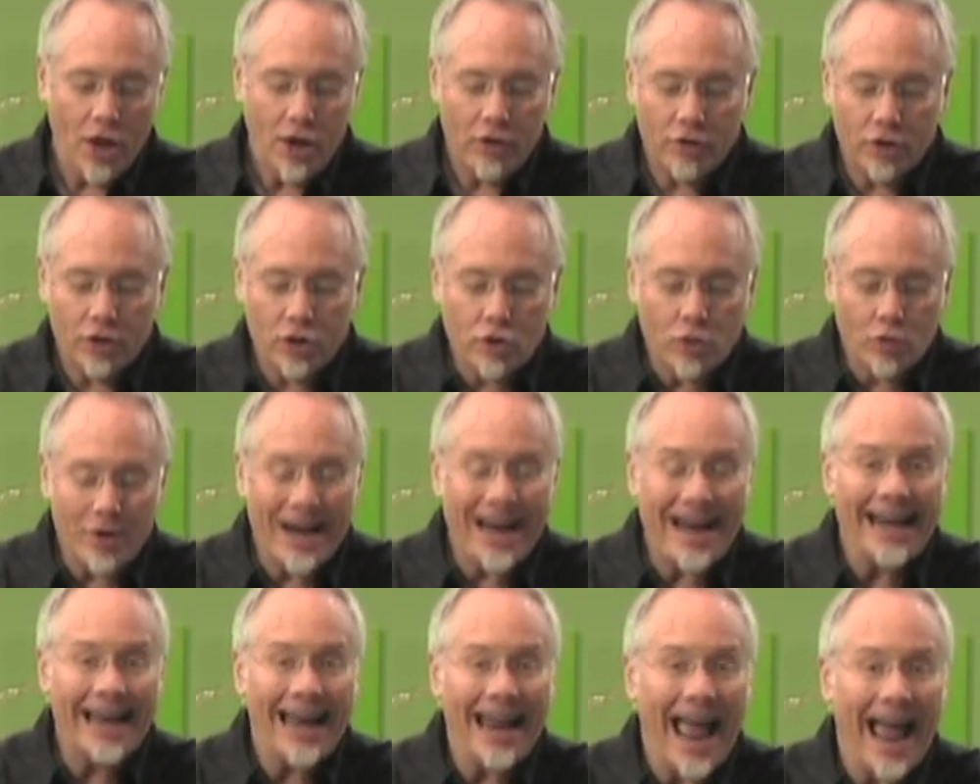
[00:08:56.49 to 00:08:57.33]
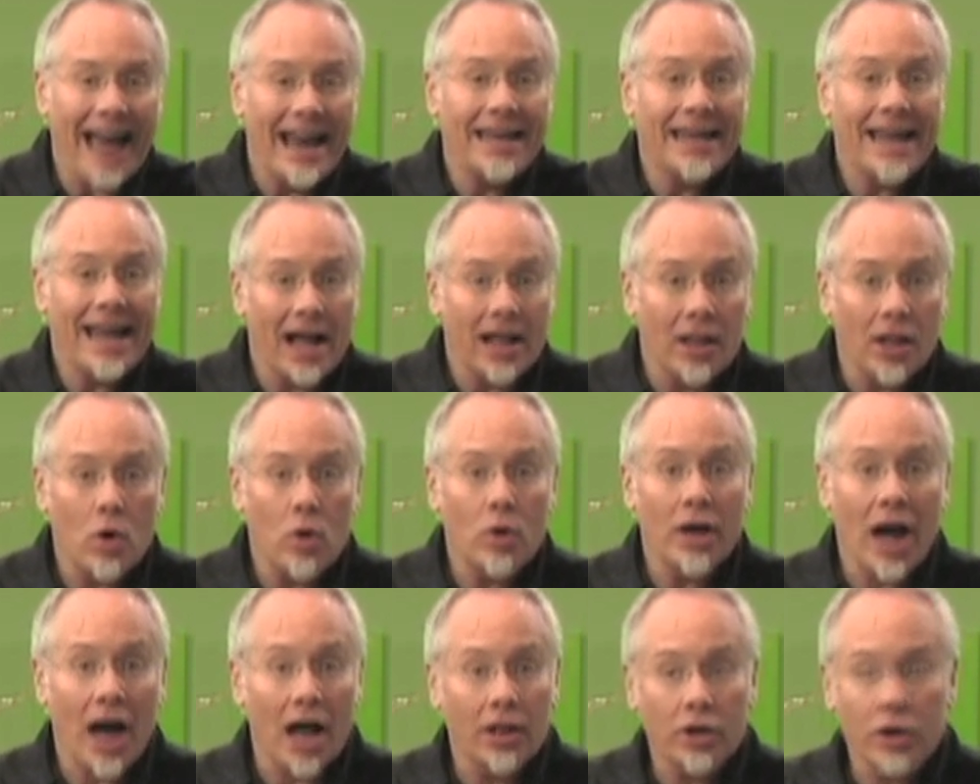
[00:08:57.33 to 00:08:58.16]
The green and yellow
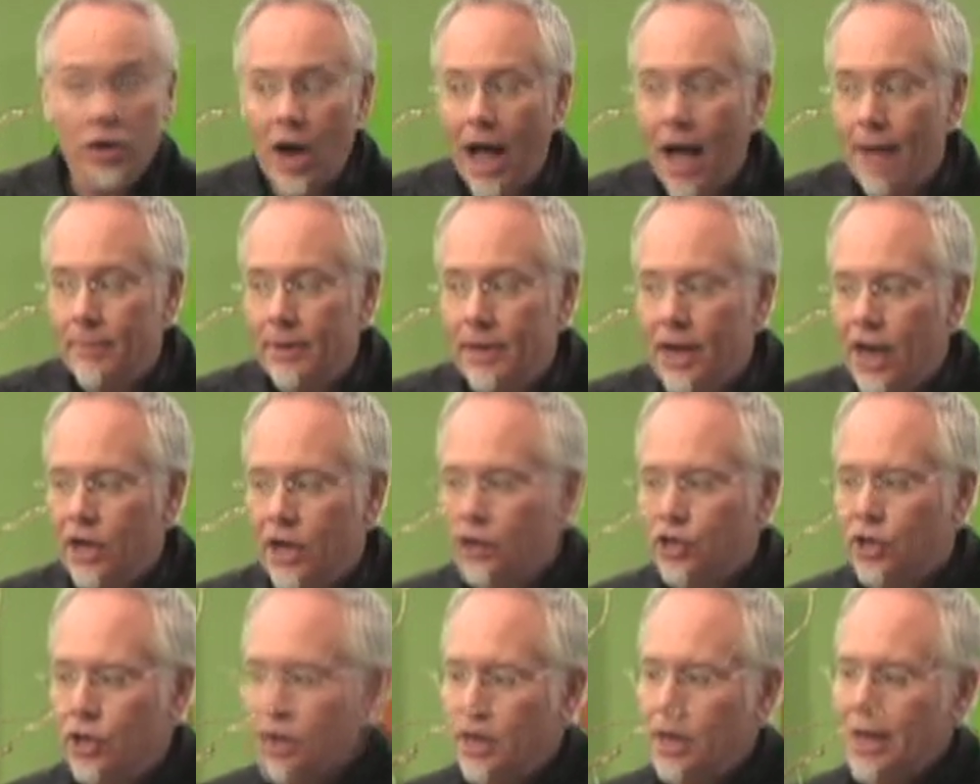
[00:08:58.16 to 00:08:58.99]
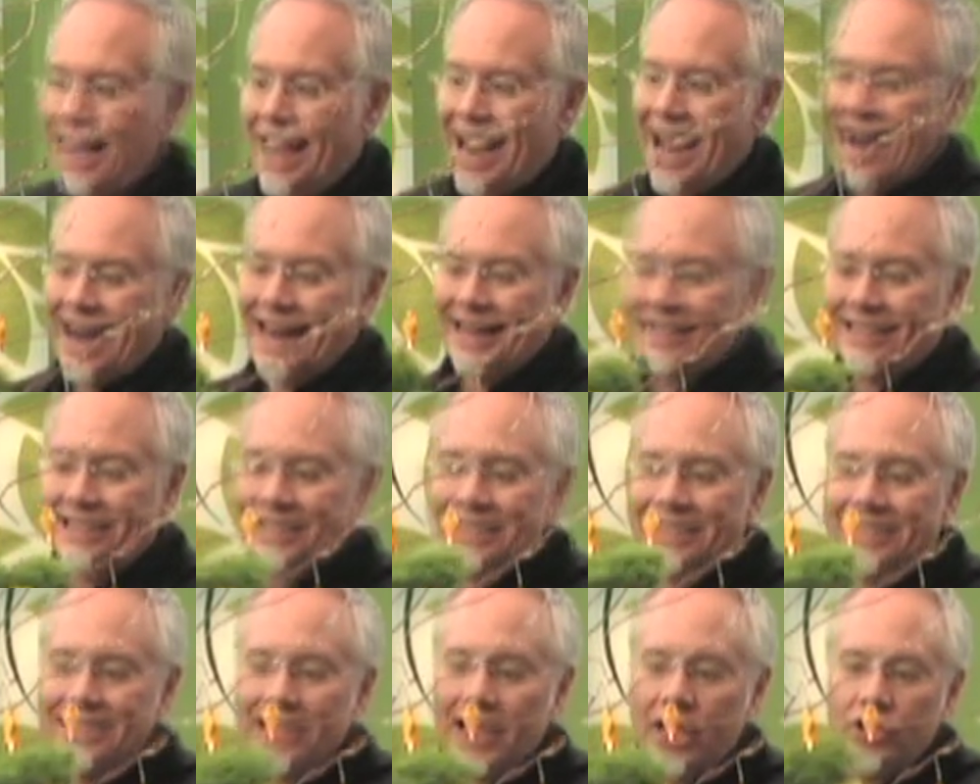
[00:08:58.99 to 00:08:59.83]
color combination is
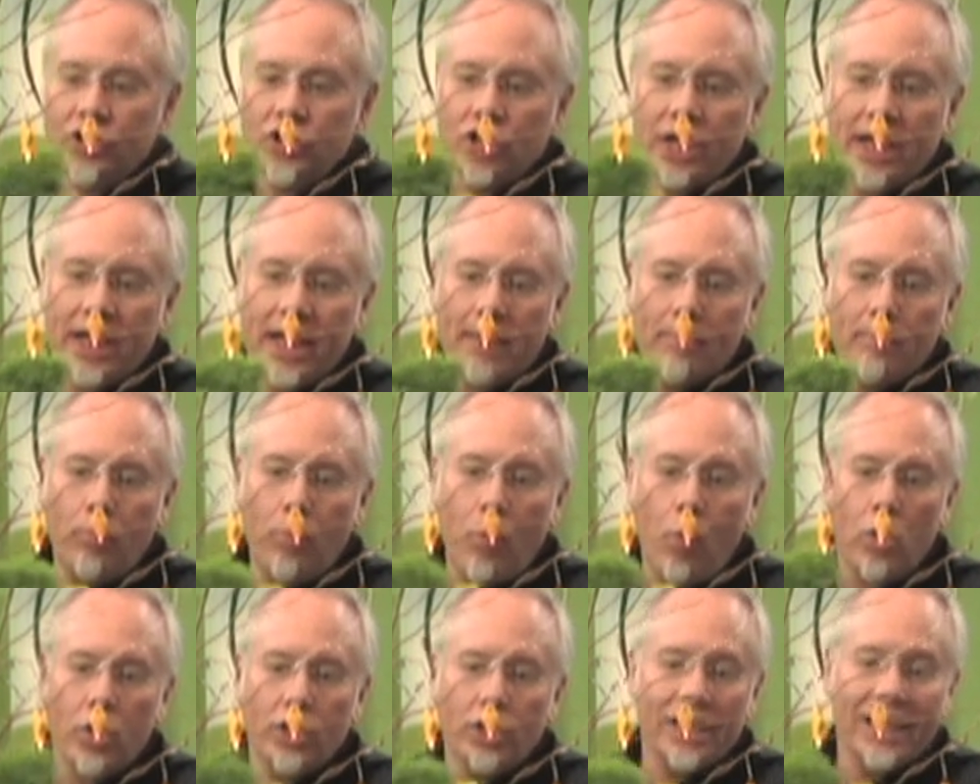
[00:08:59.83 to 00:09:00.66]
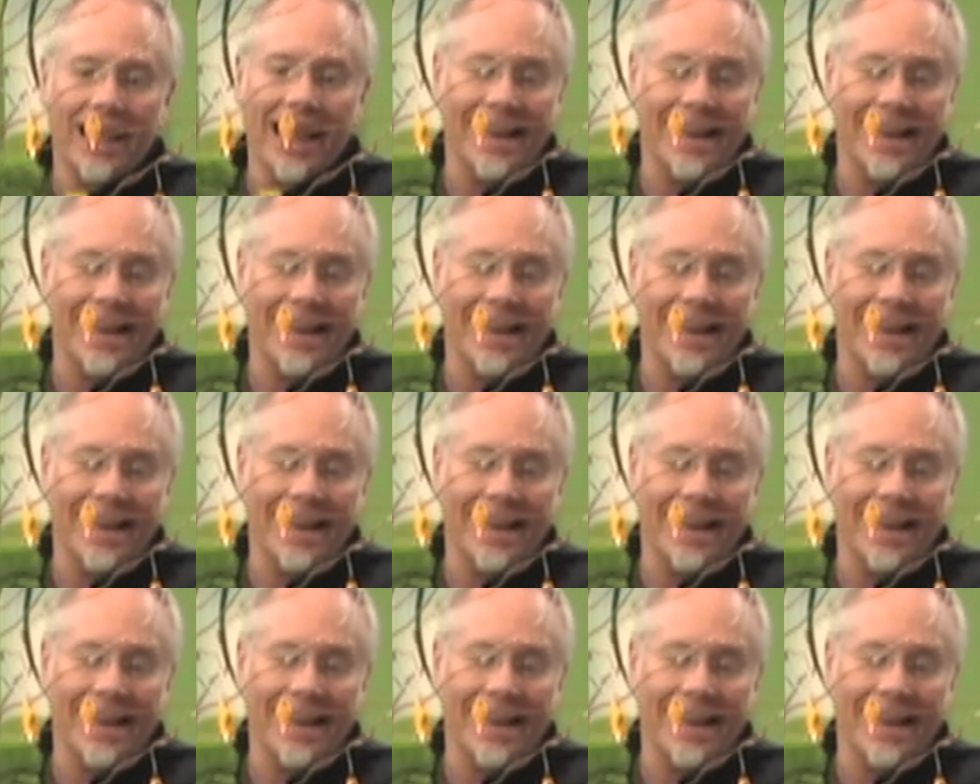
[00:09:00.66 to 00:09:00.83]
such an important